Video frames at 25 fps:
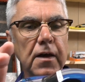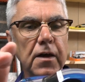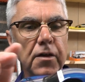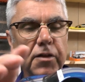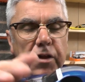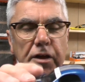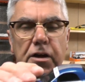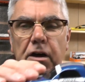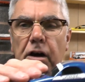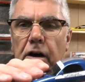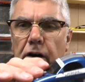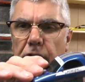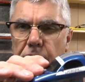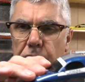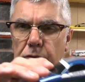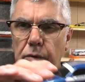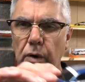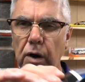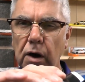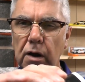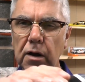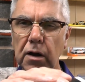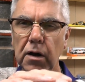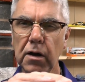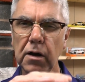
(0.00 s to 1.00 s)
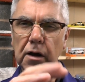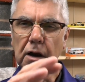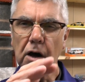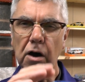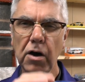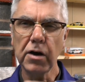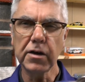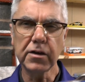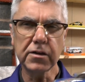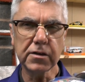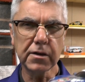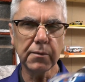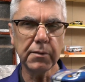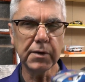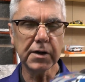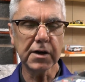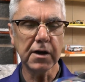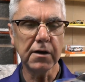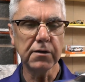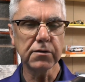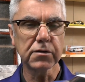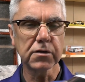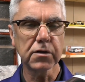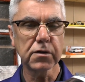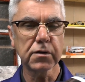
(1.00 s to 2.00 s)
the car's quite light, so it
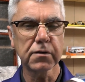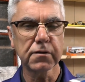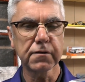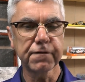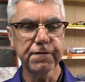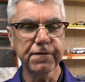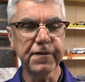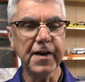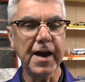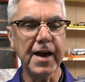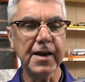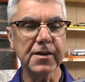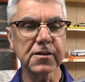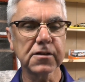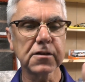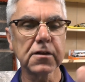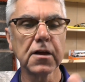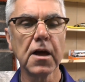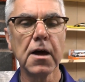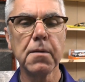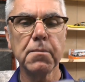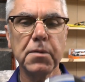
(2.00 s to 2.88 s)
goes fast,